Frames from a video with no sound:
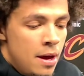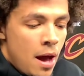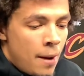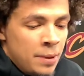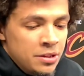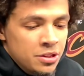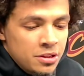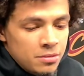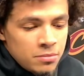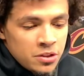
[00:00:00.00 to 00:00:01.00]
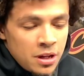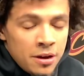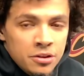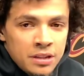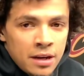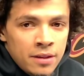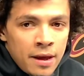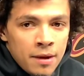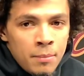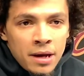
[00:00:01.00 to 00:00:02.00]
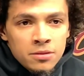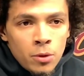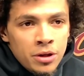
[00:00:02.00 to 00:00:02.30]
I mean, just understanding that in basketball,